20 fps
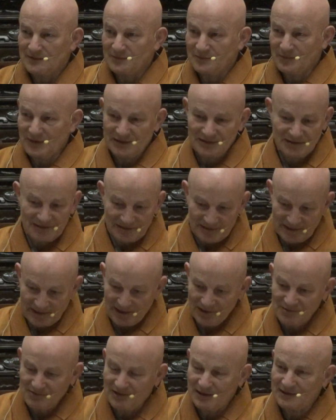But in
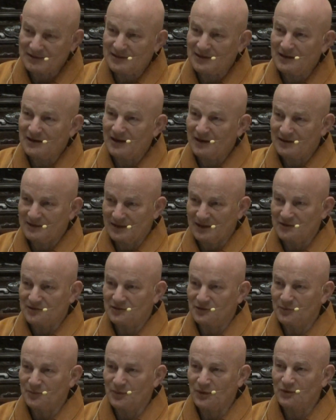Theravada, as
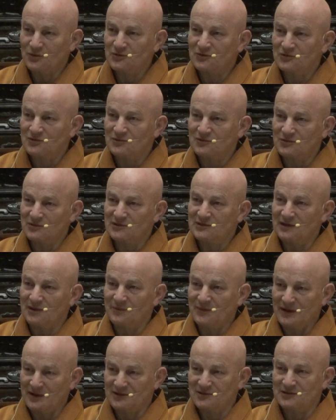opposed to
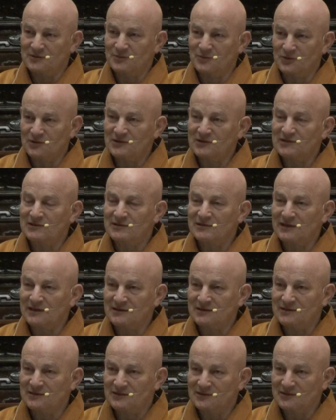some other Buddhist
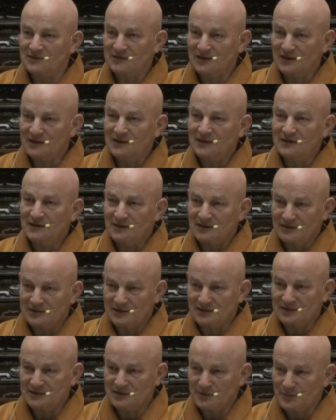tradition,
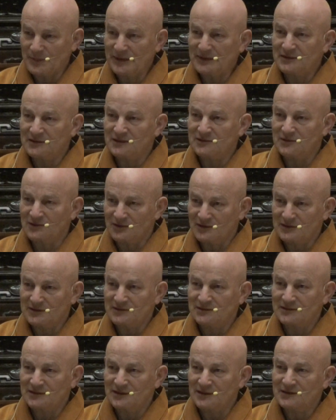the dependent
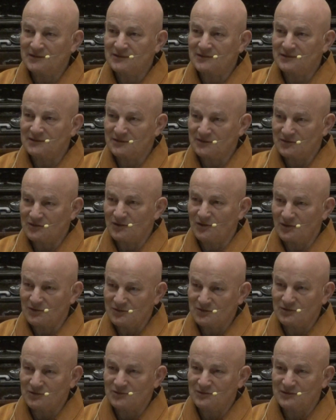origination is
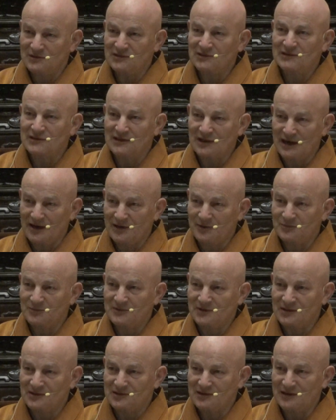also
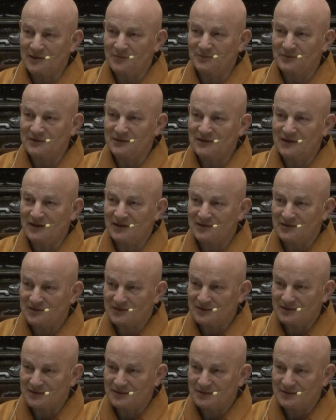described as emptiness.